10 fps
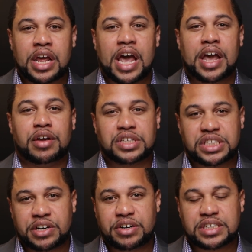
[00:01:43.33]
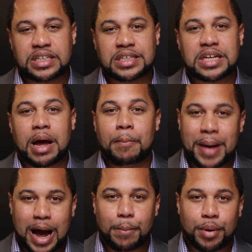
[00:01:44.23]
and your seriousness
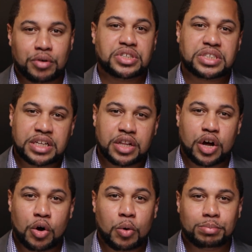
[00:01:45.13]
about purchasing the home.